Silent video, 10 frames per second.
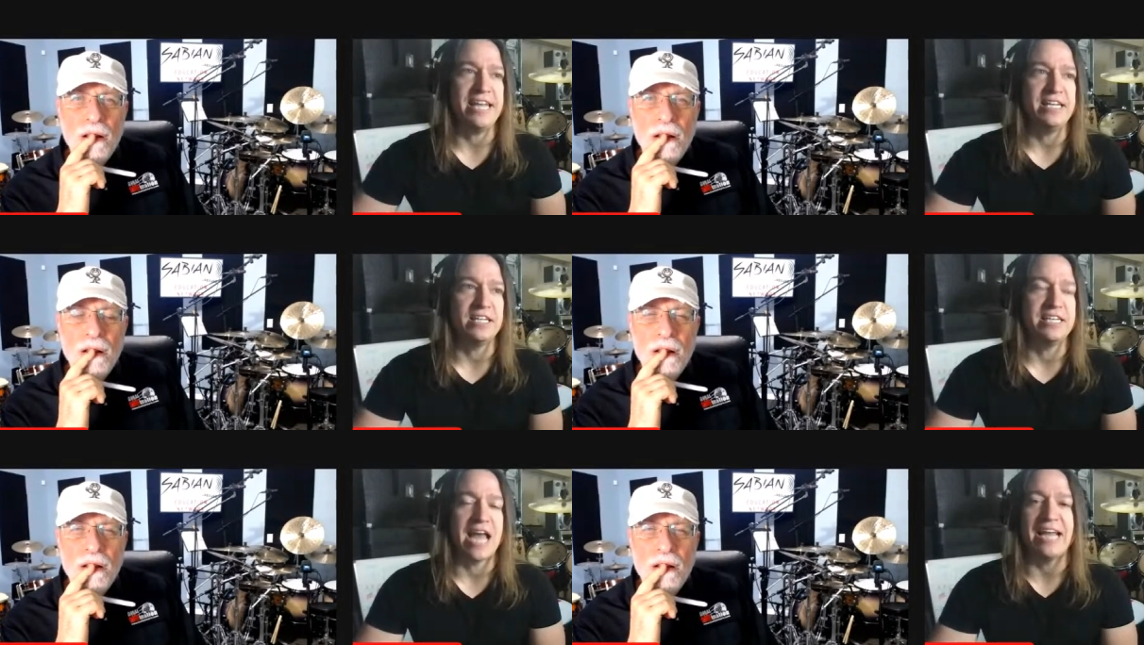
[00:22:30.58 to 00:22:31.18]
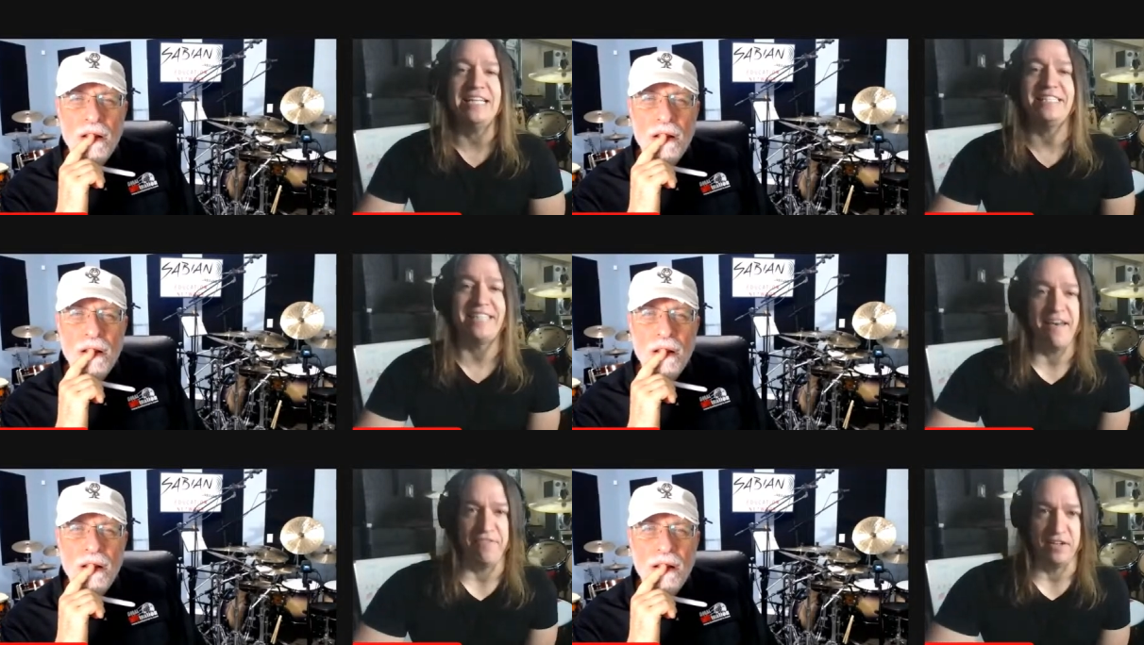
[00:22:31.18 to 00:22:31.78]
Speaker 1: in
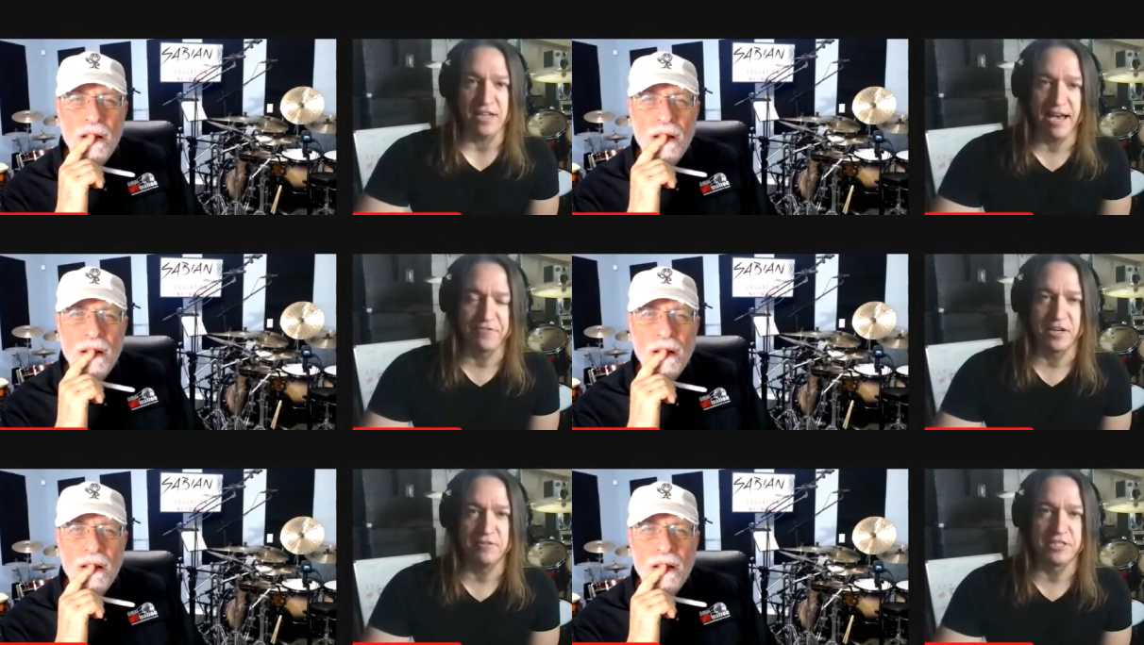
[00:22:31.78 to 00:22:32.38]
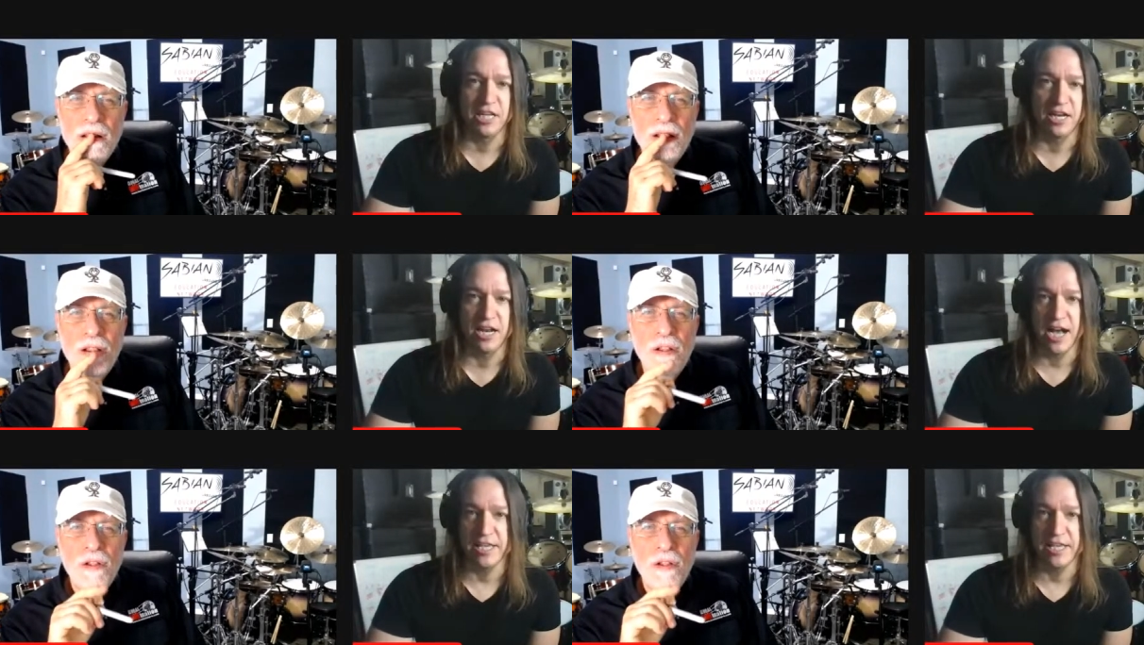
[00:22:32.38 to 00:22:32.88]
'97 after I was done at